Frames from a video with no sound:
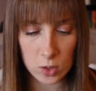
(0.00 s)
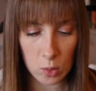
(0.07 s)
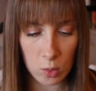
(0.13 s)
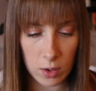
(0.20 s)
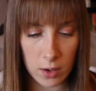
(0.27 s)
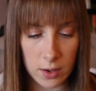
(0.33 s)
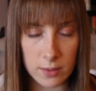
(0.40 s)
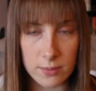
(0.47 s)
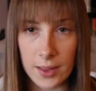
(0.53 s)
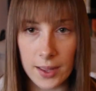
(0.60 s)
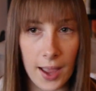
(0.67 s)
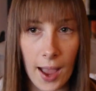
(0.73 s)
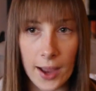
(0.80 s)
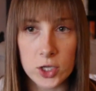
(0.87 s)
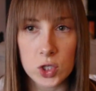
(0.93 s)
or
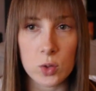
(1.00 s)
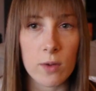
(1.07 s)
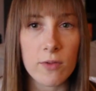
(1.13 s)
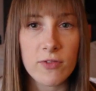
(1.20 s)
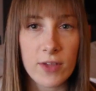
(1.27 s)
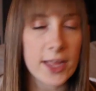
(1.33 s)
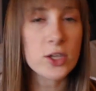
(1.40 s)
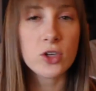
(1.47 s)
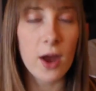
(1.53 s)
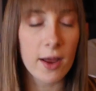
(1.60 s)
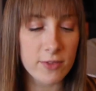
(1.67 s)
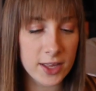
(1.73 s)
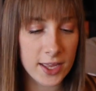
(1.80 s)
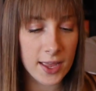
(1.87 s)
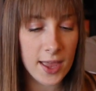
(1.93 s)
like actual flight
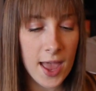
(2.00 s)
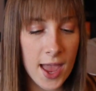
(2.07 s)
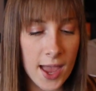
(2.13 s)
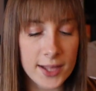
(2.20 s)
traveling,